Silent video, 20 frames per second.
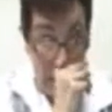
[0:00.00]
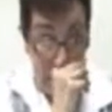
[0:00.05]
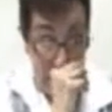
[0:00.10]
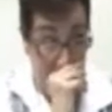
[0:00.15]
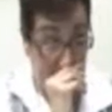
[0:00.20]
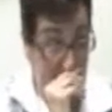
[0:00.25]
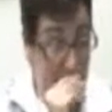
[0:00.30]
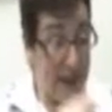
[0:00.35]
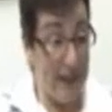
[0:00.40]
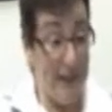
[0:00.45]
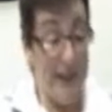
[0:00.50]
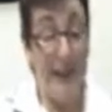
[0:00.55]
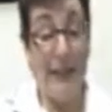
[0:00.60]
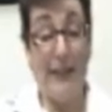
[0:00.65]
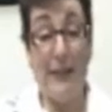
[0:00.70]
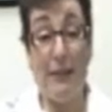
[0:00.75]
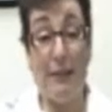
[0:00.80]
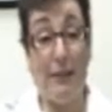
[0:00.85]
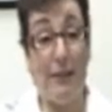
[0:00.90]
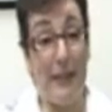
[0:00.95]
So you need
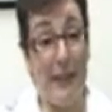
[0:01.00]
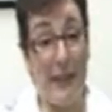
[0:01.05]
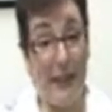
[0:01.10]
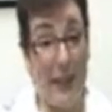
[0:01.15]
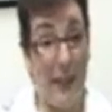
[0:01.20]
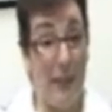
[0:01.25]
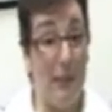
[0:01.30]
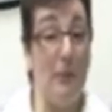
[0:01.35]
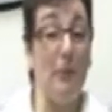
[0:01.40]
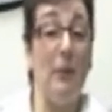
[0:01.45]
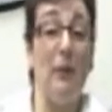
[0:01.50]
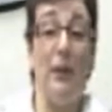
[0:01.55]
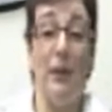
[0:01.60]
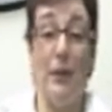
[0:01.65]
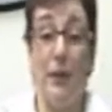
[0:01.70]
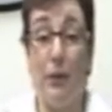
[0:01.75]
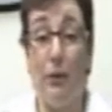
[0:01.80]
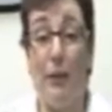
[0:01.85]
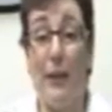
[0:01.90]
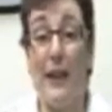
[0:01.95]
to ring them
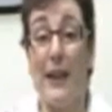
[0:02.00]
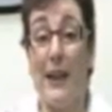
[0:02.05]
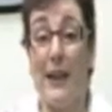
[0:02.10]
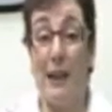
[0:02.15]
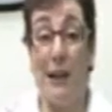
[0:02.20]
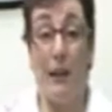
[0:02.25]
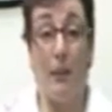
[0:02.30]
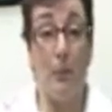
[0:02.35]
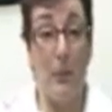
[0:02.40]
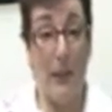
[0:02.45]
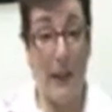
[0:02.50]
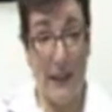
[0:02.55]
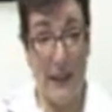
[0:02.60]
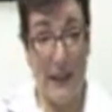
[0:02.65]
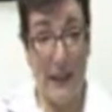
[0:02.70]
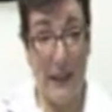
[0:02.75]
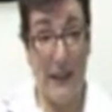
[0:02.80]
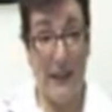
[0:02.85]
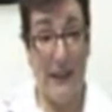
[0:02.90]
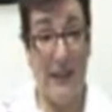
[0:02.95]
on a regular
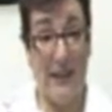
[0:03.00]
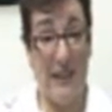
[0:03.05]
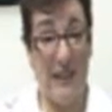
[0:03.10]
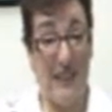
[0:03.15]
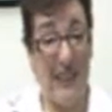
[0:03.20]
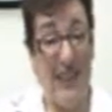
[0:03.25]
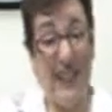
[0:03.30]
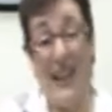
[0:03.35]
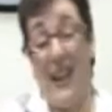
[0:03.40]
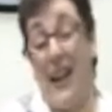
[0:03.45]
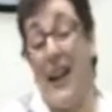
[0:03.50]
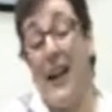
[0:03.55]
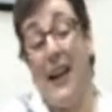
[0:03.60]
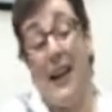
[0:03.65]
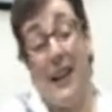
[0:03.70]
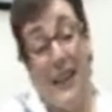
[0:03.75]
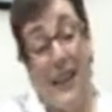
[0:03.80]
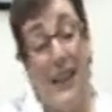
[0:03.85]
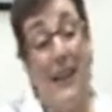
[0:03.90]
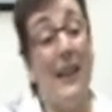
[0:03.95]
basis and say,
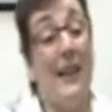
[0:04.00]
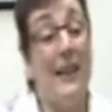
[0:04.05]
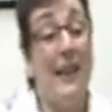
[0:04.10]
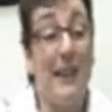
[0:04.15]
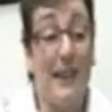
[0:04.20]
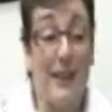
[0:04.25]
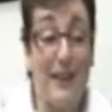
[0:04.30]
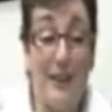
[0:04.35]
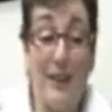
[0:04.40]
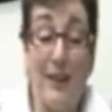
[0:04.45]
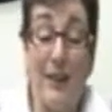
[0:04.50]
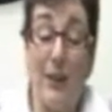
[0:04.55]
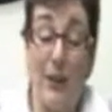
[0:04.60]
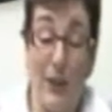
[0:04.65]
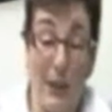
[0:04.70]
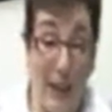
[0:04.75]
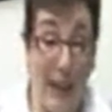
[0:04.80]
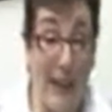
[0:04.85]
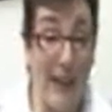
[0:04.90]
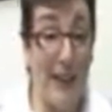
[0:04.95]
hey, is it
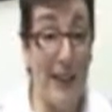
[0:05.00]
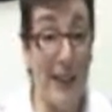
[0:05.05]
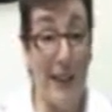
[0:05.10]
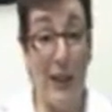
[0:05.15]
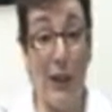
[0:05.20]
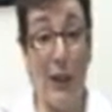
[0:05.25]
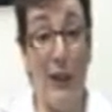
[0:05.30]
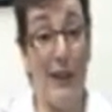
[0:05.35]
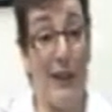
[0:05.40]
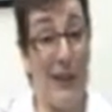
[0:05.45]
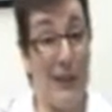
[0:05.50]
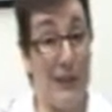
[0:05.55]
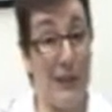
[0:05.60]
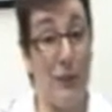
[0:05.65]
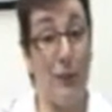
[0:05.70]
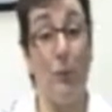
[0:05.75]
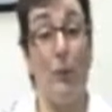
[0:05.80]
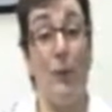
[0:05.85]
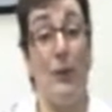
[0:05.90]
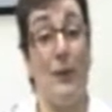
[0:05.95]
okay that I use
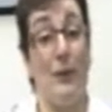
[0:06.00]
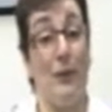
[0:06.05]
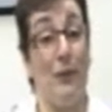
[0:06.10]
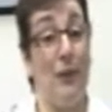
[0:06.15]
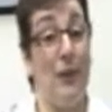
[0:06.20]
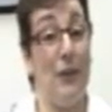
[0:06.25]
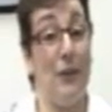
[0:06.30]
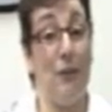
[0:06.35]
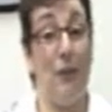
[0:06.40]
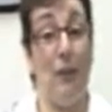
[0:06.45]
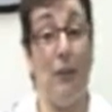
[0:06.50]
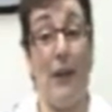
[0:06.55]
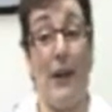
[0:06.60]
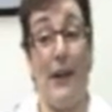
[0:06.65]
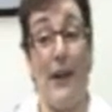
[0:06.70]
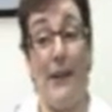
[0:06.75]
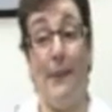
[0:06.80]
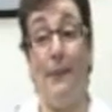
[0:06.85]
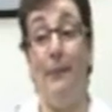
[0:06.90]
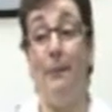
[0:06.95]
you as a
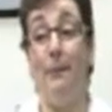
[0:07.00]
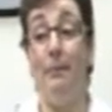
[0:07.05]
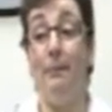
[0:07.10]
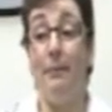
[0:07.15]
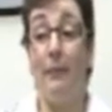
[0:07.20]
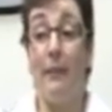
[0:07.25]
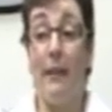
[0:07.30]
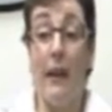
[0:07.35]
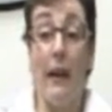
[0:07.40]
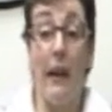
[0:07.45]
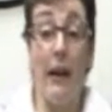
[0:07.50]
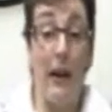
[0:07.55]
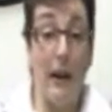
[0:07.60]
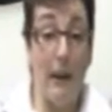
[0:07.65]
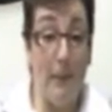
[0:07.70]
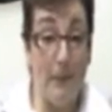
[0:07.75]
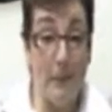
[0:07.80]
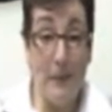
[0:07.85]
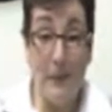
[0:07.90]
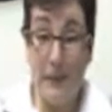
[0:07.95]
referee?
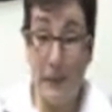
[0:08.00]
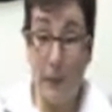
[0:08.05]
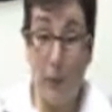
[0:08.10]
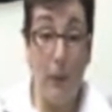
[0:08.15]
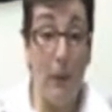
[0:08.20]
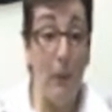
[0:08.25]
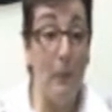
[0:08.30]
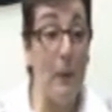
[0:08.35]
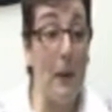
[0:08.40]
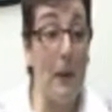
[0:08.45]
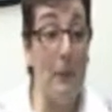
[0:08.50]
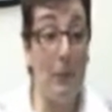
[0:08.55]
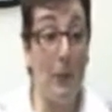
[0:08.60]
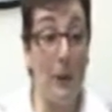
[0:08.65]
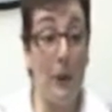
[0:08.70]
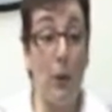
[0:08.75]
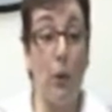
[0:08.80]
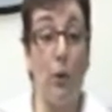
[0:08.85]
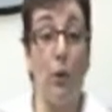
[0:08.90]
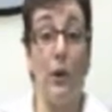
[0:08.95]
Someone may be
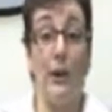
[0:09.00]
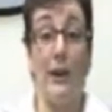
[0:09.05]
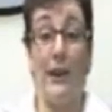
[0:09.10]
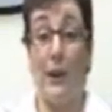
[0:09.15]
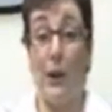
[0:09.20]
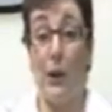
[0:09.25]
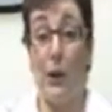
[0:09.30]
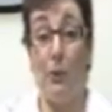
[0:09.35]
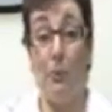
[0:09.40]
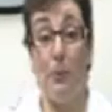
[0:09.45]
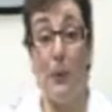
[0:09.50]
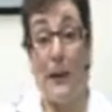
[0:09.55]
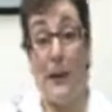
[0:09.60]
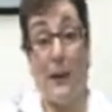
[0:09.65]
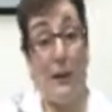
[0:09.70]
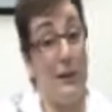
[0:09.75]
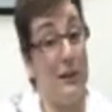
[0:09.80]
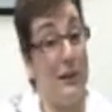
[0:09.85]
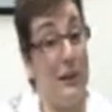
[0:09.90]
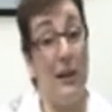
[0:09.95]
calling you
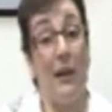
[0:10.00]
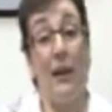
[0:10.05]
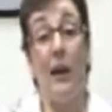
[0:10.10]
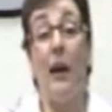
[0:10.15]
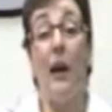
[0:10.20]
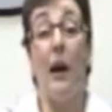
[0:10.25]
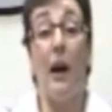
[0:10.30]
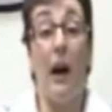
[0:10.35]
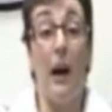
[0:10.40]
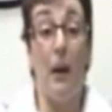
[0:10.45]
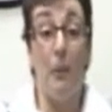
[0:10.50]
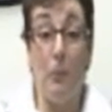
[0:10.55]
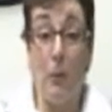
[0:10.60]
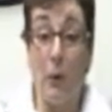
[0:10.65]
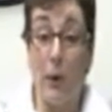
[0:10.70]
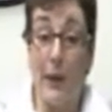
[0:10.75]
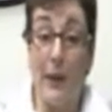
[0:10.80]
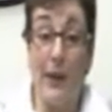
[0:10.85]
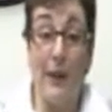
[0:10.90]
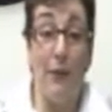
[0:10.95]
because I'm
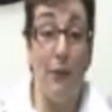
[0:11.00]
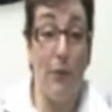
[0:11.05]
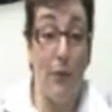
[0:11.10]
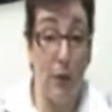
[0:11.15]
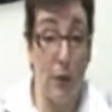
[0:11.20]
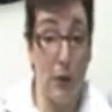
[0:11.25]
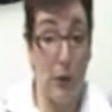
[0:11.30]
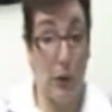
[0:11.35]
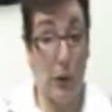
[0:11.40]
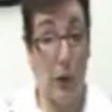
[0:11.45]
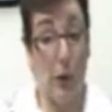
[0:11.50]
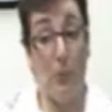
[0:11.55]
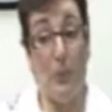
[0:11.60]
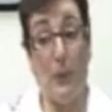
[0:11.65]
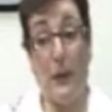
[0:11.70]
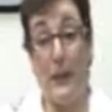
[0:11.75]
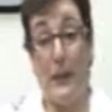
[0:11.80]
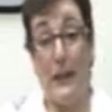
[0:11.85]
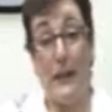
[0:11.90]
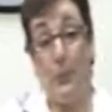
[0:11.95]
looking for a job
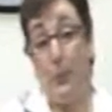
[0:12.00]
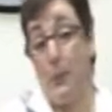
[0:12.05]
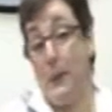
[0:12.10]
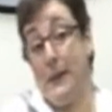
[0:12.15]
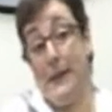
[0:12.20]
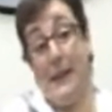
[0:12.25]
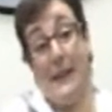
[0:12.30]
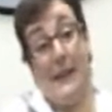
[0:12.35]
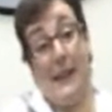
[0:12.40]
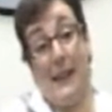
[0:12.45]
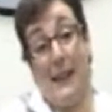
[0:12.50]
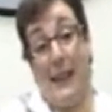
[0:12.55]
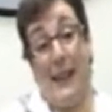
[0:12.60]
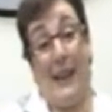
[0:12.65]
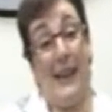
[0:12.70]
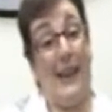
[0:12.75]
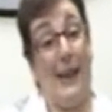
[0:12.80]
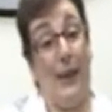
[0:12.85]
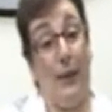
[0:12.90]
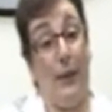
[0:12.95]
in this particular
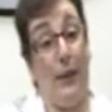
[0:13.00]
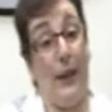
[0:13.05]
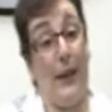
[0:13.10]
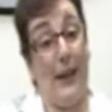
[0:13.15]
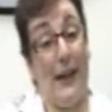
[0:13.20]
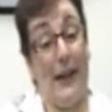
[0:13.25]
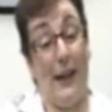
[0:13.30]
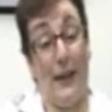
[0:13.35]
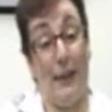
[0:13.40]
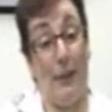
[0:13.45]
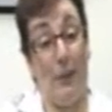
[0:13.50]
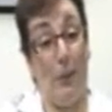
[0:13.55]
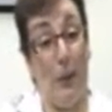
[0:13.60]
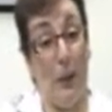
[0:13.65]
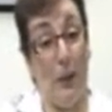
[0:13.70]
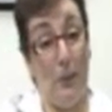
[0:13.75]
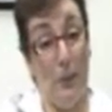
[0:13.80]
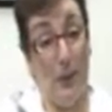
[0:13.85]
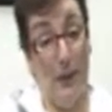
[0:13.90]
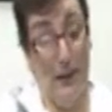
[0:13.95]
area at the
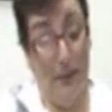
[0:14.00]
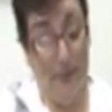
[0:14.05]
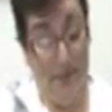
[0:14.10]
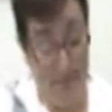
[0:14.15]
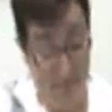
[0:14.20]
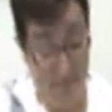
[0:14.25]
moment.